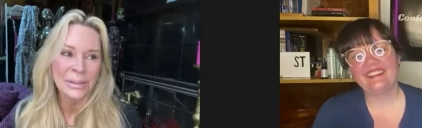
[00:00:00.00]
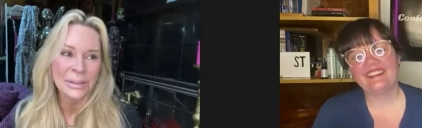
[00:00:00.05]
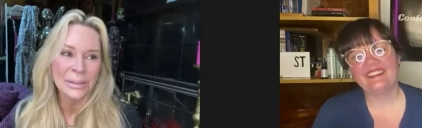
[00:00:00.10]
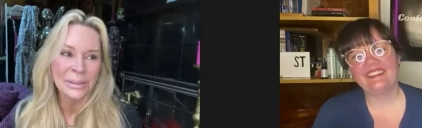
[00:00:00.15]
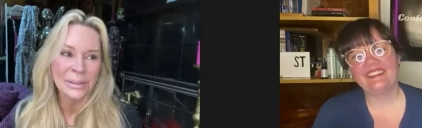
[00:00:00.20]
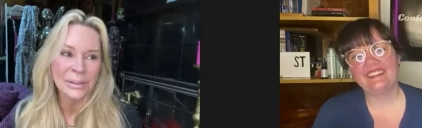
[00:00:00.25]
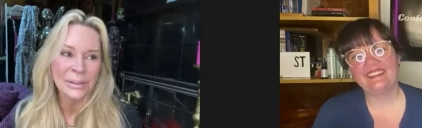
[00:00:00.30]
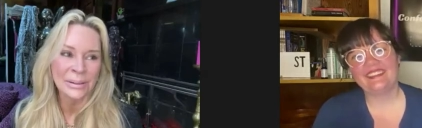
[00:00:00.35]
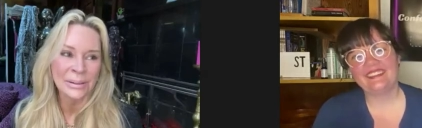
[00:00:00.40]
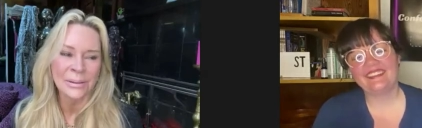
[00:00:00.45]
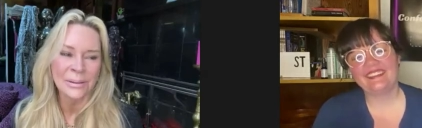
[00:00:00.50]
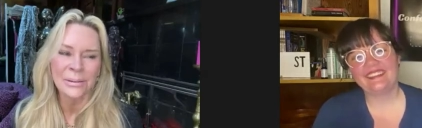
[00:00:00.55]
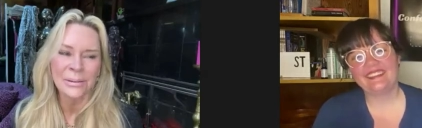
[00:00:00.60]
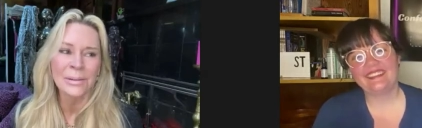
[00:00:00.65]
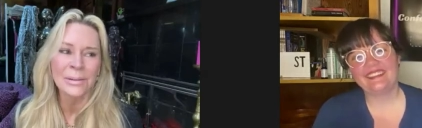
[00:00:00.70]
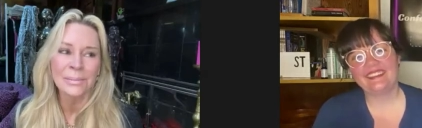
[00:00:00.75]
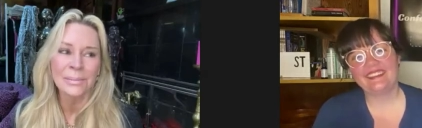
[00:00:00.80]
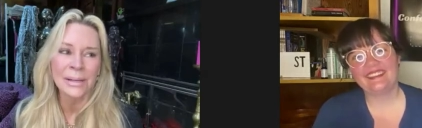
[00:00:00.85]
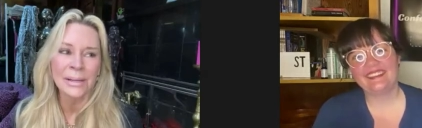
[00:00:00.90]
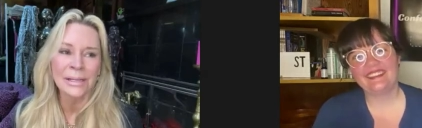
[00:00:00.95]
Speaker 1: or
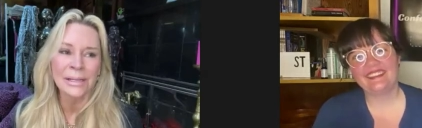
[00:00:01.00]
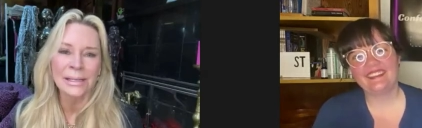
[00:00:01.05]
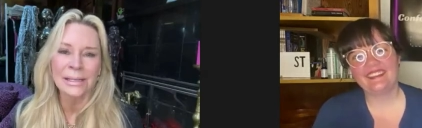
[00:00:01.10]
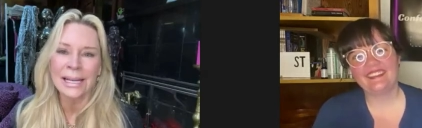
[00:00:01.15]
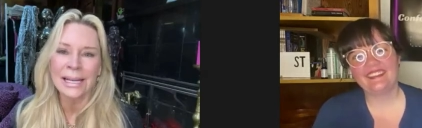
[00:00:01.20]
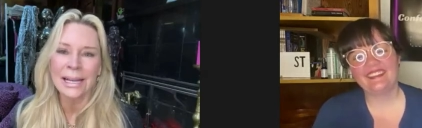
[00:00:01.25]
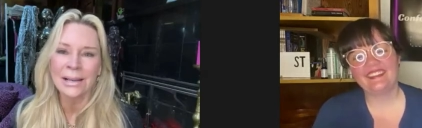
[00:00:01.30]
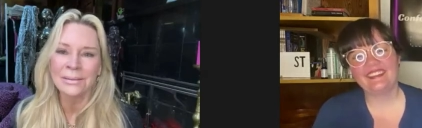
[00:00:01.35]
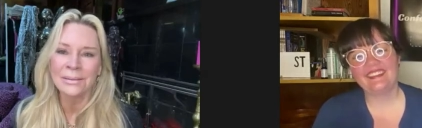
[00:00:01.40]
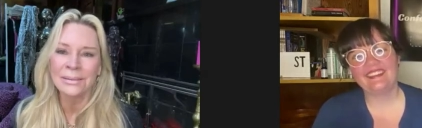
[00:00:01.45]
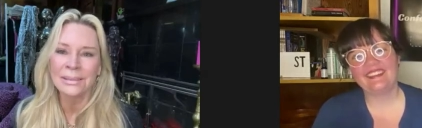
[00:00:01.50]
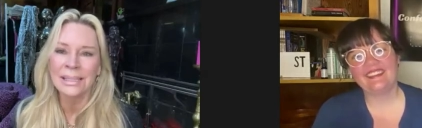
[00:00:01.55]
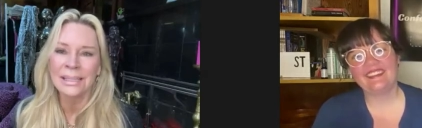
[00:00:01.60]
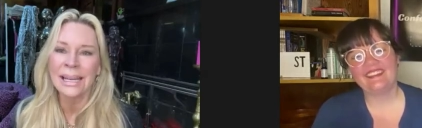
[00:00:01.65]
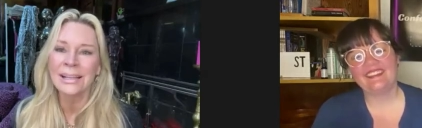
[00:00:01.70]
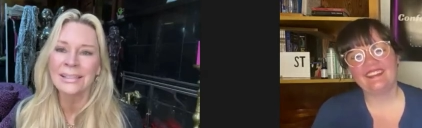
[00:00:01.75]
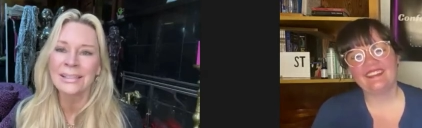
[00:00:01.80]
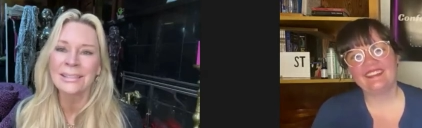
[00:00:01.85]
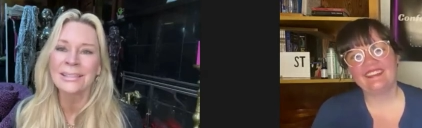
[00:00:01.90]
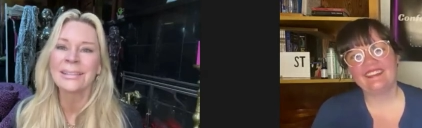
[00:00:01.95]
my accountant
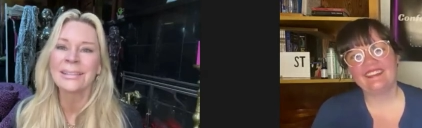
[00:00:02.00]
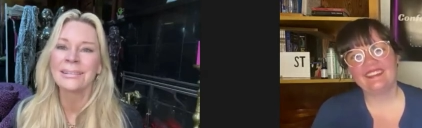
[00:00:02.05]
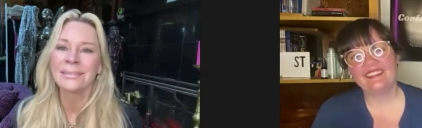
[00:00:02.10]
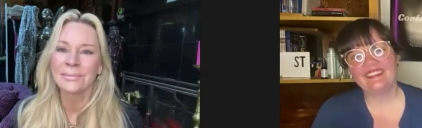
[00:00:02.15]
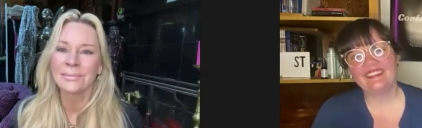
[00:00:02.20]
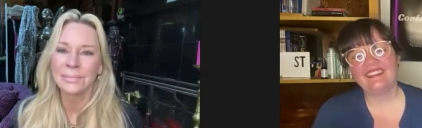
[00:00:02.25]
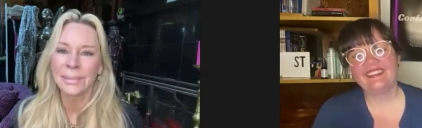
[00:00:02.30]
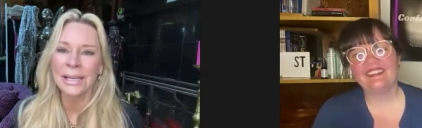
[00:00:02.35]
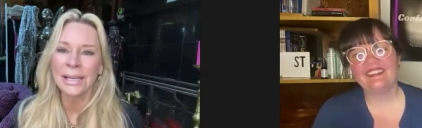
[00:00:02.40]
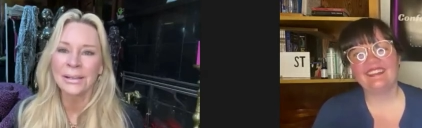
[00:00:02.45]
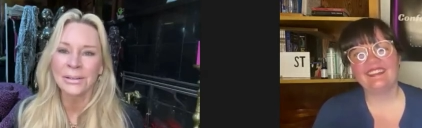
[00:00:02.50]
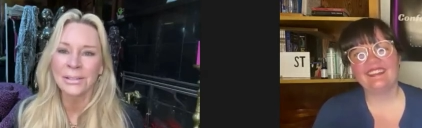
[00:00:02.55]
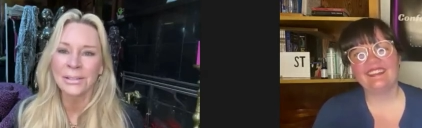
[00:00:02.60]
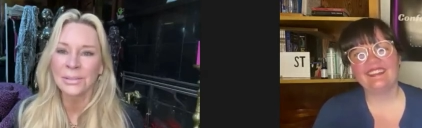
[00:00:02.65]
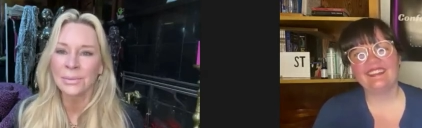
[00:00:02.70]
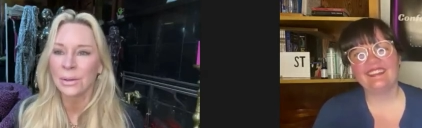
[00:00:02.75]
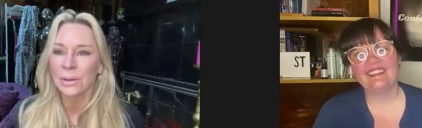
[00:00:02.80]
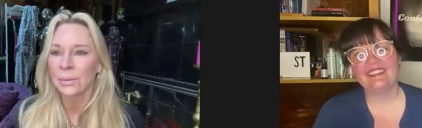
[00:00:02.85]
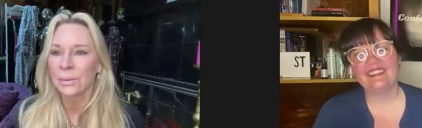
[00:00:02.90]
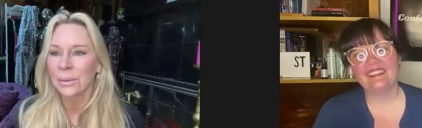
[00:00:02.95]
asked the bankers,
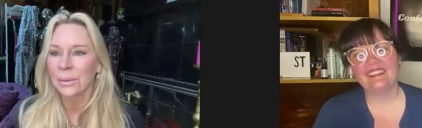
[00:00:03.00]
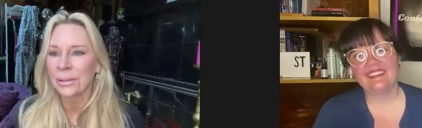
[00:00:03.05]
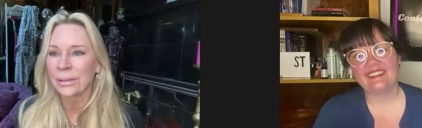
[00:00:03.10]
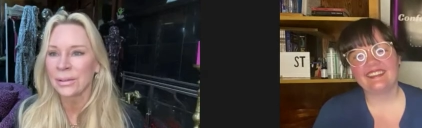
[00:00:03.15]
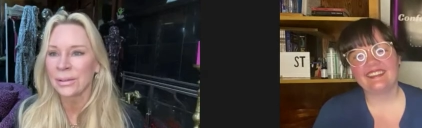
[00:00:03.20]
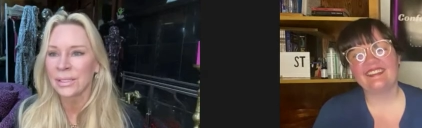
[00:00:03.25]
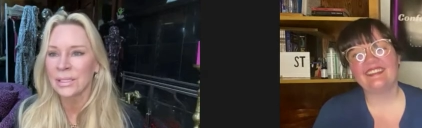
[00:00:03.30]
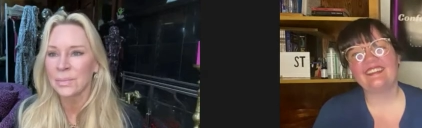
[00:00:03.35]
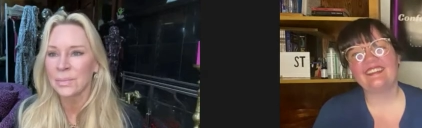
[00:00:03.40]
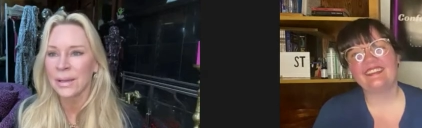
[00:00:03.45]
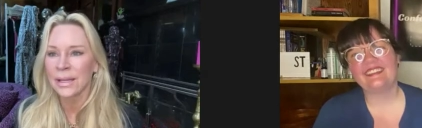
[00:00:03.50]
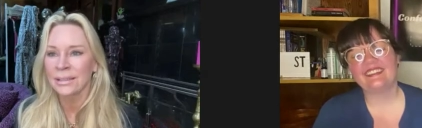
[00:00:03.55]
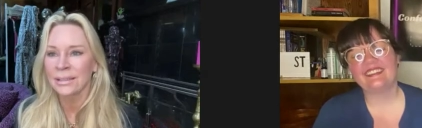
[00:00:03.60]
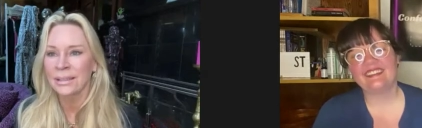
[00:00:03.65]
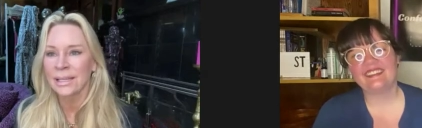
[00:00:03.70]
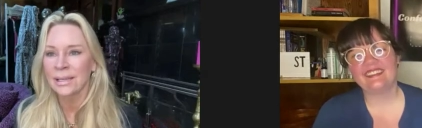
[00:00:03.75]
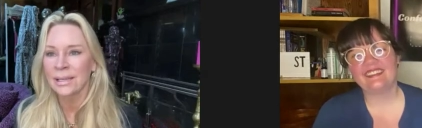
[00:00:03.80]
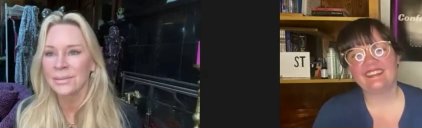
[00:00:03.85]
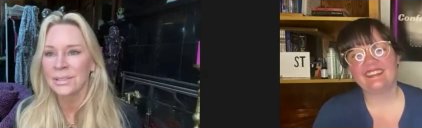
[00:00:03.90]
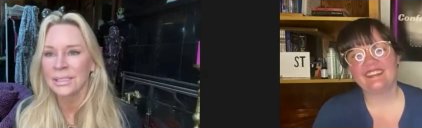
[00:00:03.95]
well, where do you expect
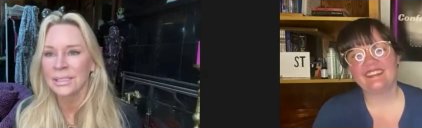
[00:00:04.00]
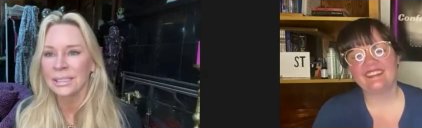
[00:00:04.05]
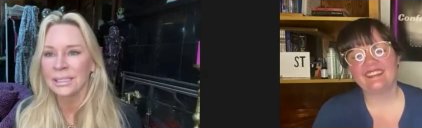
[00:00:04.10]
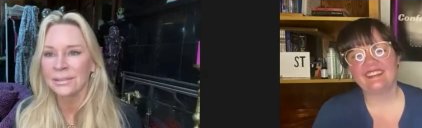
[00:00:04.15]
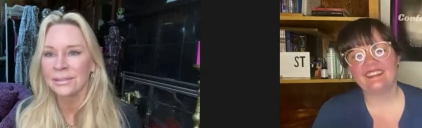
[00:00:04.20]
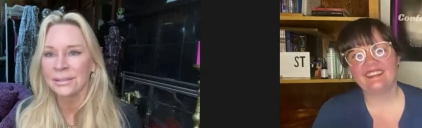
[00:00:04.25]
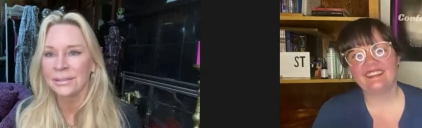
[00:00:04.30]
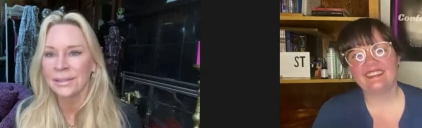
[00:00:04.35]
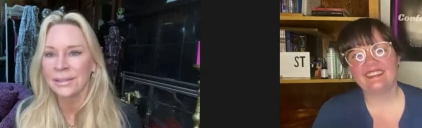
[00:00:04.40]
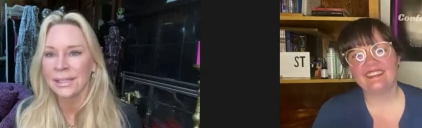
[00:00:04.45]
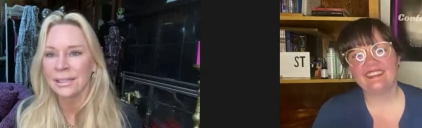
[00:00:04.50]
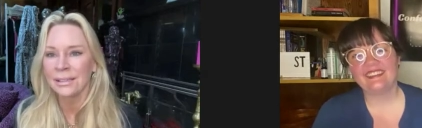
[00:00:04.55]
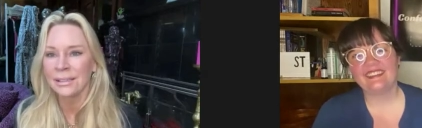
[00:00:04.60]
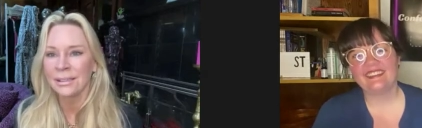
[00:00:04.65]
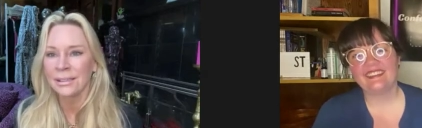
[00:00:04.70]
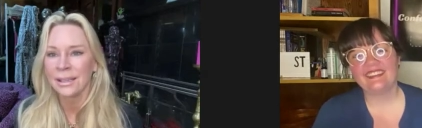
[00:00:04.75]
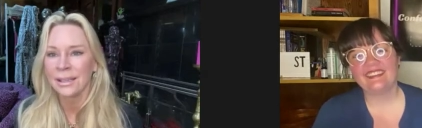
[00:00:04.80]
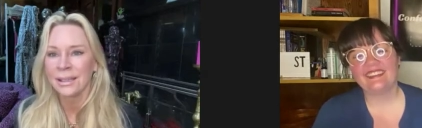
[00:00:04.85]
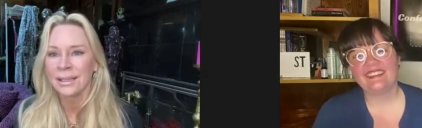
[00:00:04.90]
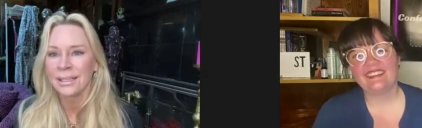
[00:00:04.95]
them to live if they
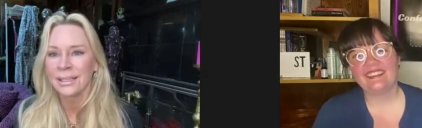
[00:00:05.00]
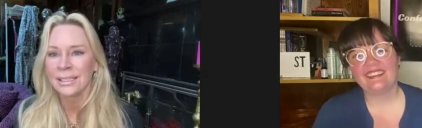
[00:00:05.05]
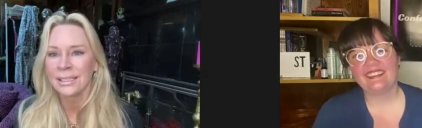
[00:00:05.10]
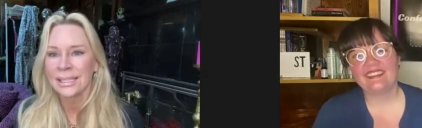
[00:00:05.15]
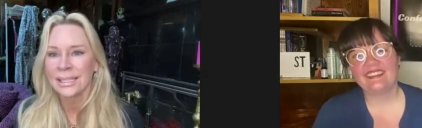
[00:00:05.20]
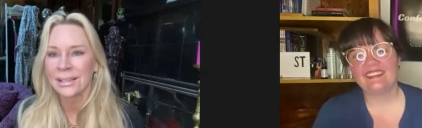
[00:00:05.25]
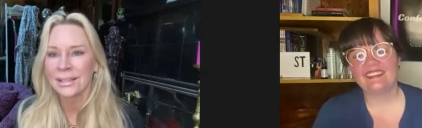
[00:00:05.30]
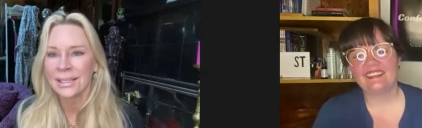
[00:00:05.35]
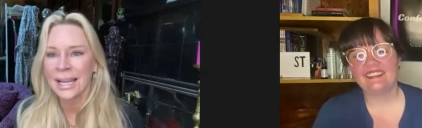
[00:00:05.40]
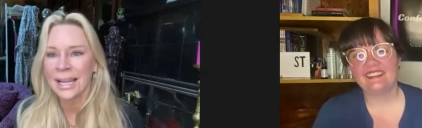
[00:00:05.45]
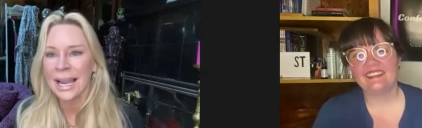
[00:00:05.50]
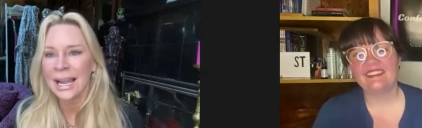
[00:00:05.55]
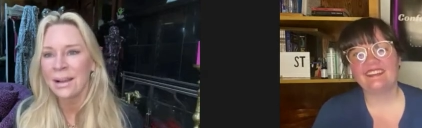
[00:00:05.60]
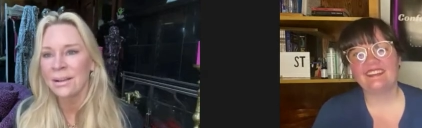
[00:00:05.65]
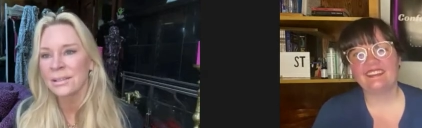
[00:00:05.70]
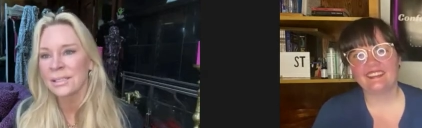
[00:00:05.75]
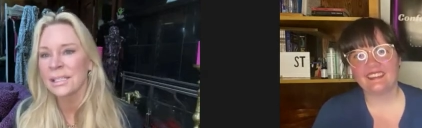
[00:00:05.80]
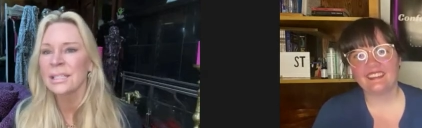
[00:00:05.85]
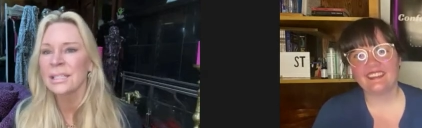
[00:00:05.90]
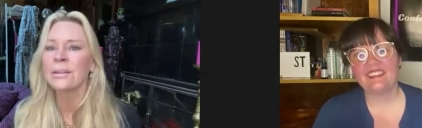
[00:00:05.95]
sell the house?
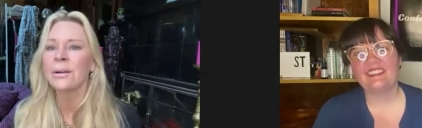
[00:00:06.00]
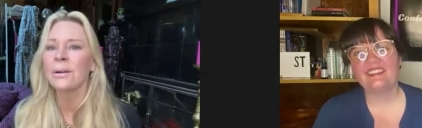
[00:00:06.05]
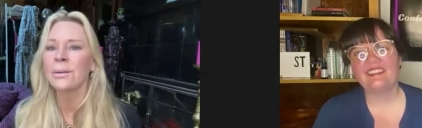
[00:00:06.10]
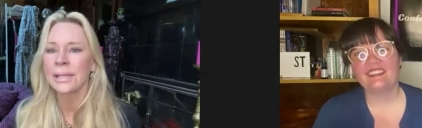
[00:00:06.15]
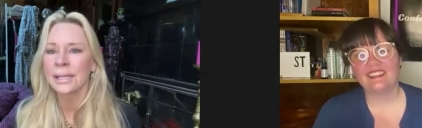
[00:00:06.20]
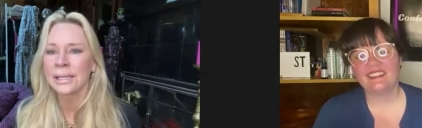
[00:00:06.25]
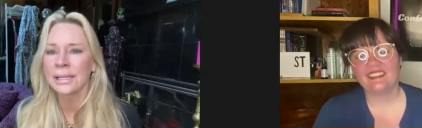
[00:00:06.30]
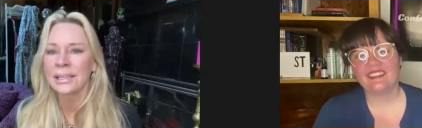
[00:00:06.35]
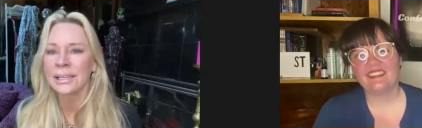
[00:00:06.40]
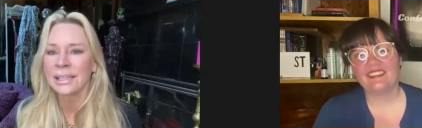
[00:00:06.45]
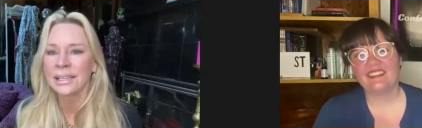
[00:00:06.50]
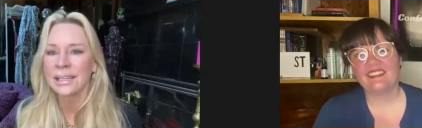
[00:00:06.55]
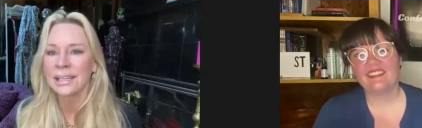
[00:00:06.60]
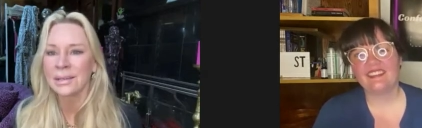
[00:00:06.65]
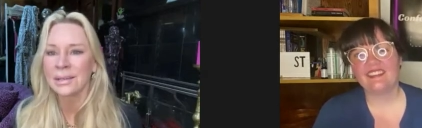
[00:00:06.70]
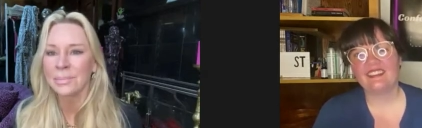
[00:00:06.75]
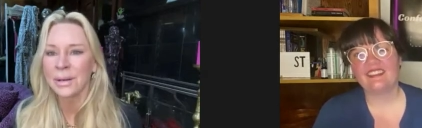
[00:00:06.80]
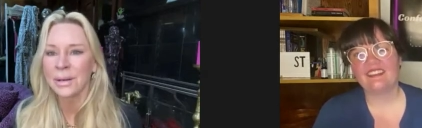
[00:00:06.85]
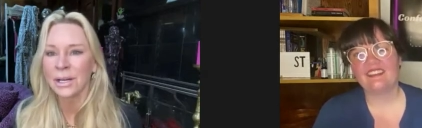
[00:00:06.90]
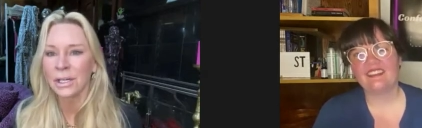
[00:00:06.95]
And they said, oh, they can get an
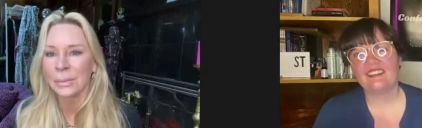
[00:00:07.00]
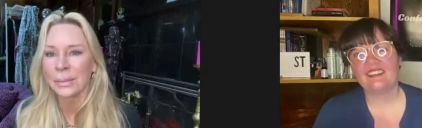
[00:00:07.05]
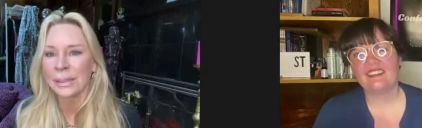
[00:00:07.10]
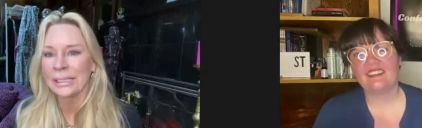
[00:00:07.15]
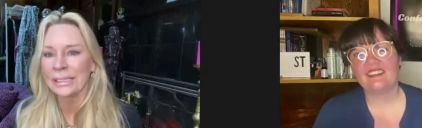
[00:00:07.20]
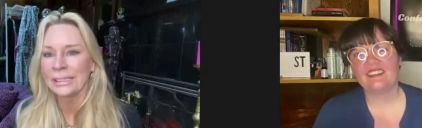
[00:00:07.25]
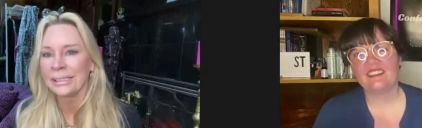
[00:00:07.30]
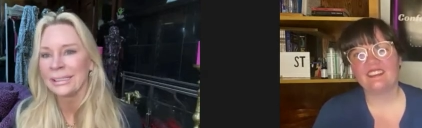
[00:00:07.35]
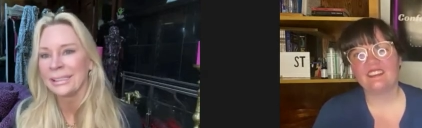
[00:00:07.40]
apartment.